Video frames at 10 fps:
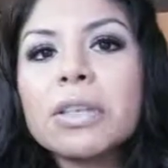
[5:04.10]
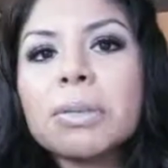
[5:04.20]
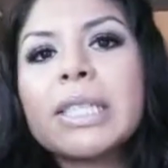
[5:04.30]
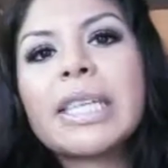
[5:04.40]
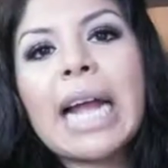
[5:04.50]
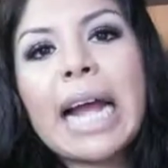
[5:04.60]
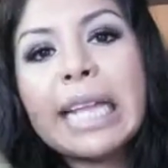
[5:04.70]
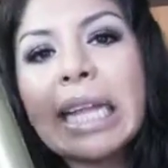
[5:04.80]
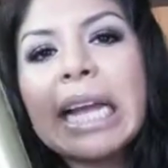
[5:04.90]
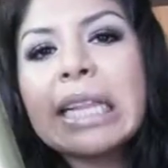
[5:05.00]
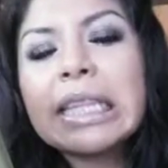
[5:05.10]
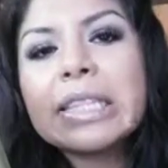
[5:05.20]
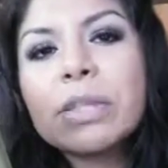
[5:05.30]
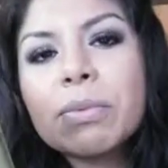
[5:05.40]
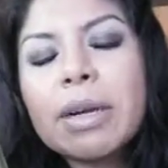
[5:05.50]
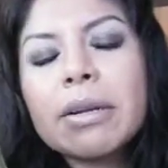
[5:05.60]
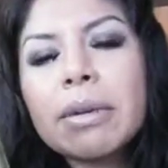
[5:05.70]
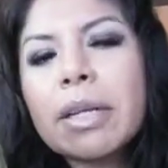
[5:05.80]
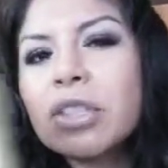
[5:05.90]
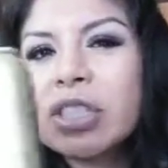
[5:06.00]
reason I like this one
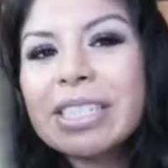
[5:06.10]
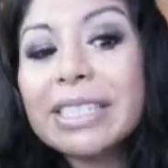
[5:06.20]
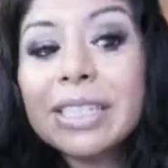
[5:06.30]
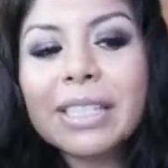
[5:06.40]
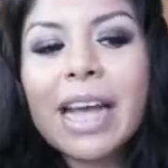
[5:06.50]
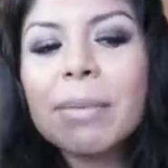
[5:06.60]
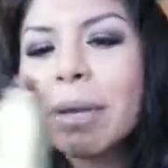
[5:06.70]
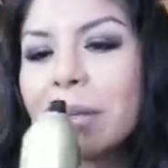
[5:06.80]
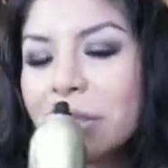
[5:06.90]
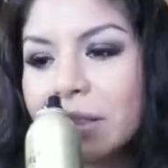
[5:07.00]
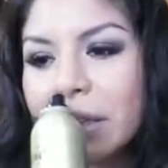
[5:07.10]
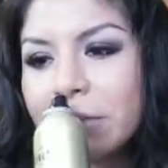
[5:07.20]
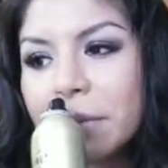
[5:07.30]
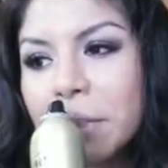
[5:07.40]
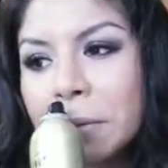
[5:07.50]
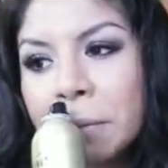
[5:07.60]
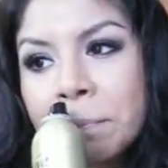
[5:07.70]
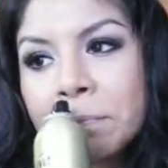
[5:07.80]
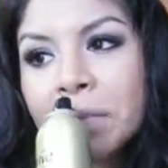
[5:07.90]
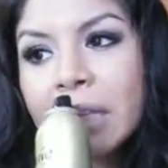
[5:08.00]
just a tad better, because I feel
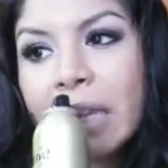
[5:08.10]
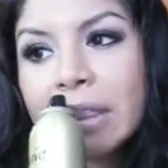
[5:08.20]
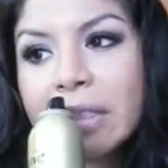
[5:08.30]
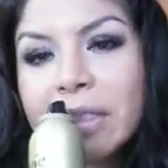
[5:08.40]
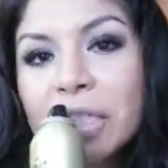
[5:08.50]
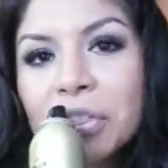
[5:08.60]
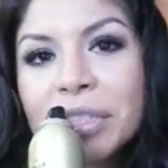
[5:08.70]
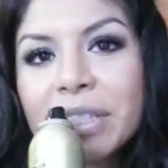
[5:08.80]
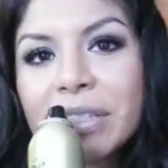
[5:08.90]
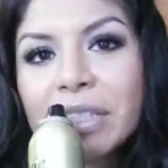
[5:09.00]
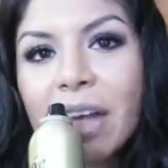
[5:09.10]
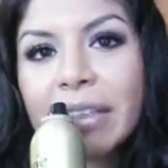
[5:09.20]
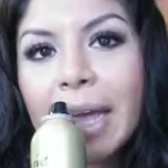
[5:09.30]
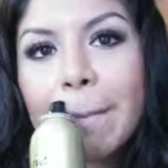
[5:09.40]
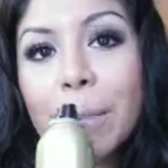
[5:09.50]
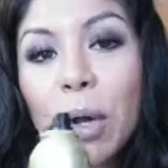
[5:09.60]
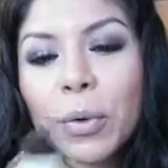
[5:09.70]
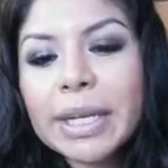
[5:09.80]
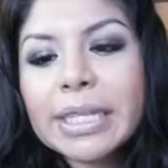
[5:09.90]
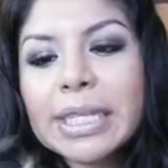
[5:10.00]
like the citrus is not that
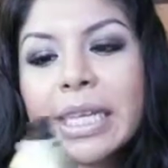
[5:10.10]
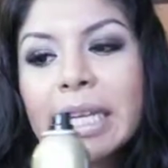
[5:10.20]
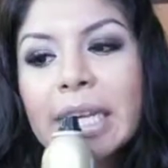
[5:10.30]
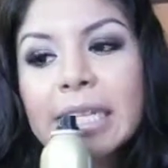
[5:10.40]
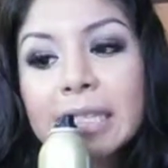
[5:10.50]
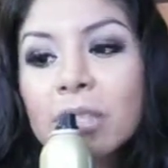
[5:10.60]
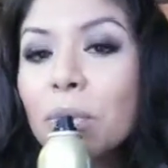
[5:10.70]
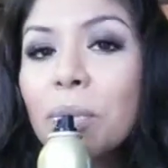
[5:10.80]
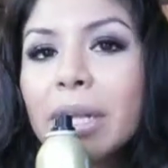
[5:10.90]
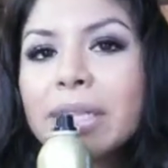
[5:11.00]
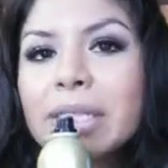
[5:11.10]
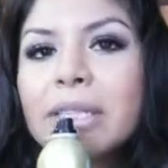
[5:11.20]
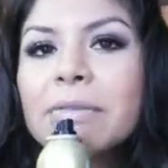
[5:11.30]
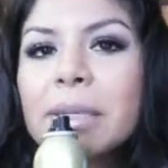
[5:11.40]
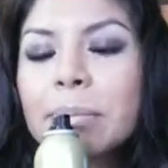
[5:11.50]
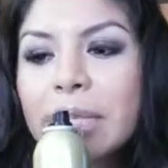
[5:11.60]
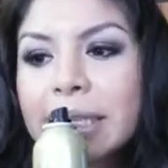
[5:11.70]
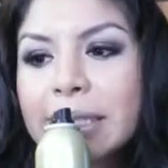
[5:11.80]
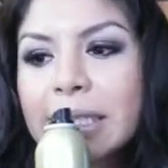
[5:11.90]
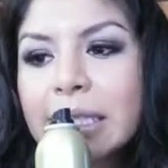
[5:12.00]
potent. It's still relatively
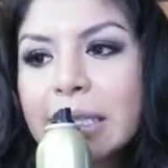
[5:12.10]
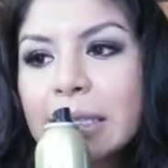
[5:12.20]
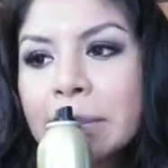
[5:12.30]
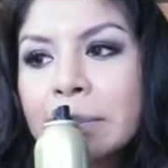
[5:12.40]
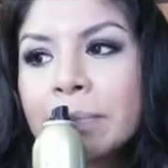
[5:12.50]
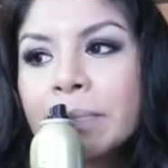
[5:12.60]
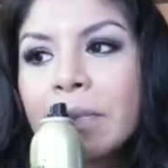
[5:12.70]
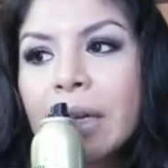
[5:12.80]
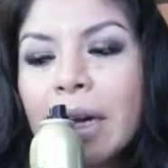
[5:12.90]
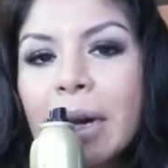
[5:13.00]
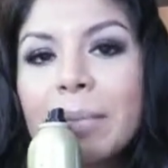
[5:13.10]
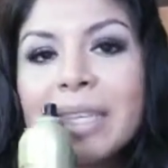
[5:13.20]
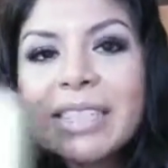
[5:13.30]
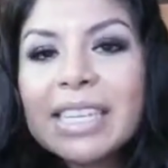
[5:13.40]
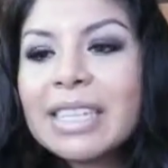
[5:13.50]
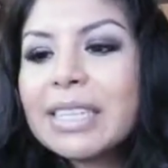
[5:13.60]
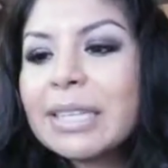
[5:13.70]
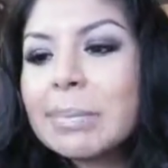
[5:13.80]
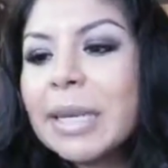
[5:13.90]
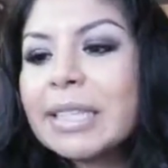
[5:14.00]
pleasant. It's
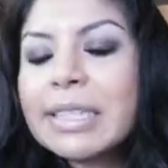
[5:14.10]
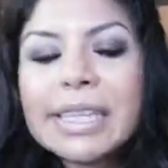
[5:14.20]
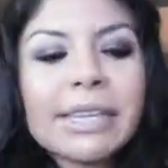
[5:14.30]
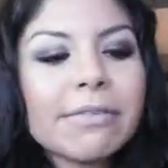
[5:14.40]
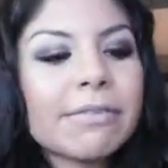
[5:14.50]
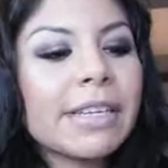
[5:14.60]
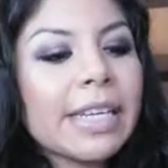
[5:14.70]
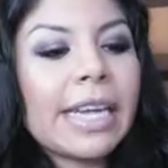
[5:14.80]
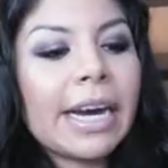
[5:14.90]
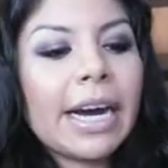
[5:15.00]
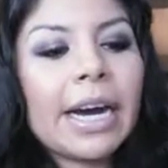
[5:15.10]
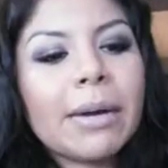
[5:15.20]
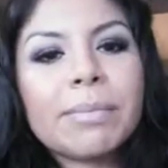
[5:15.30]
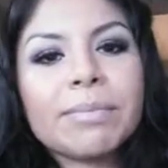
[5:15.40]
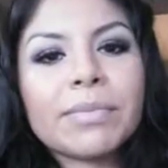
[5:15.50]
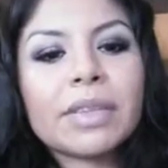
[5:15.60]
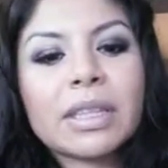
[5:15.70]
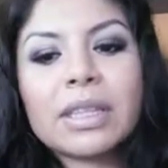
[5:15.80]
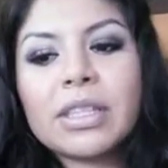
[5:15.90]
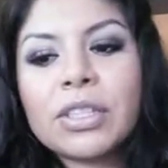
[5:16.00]
inexpensive. Um,
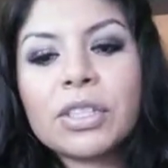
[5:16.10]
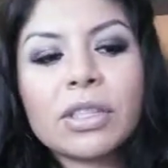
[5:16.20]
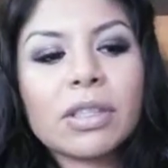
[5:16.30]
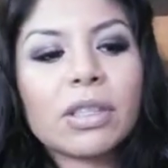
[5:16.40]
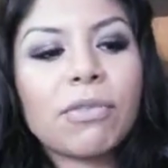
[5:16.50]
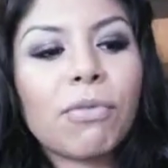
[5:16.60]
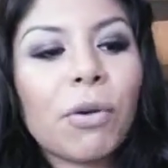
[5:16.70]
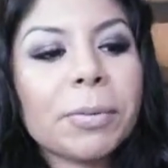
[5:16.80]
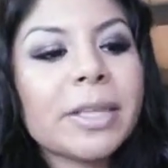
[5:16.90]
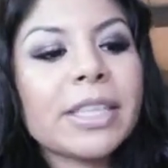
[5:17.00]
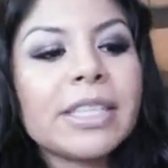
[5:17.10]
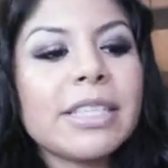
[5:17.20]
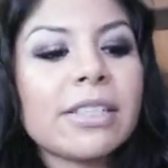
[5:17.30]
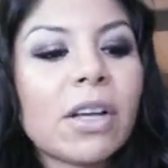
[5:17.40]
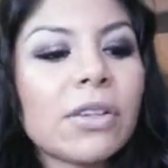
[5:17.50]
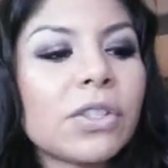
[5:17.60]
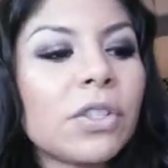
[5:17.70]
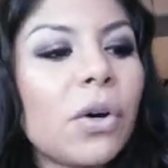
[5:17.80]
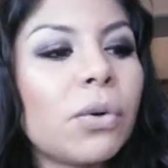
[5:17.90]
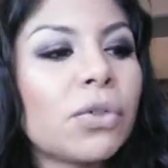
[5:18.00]
the formula is
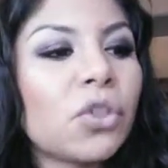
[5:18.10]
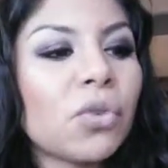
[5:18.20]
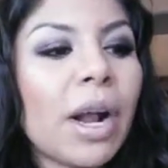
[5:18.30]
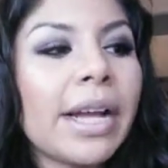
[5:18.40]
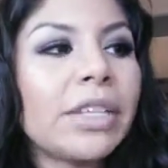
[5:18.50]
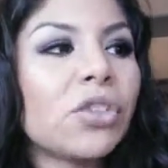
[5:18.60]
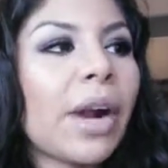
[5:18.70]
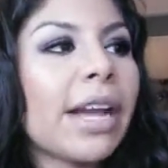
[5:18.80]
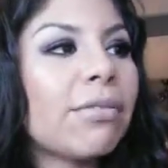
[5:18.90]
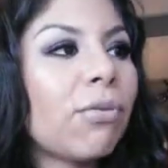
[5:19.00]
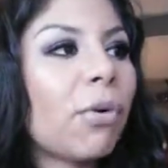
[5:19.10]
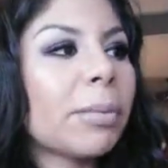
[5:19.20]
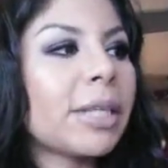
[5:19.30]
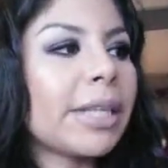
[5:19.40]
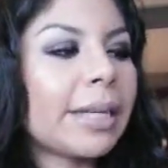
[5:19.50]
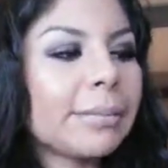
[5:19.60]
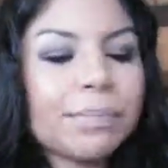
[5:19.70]
also a dry formula.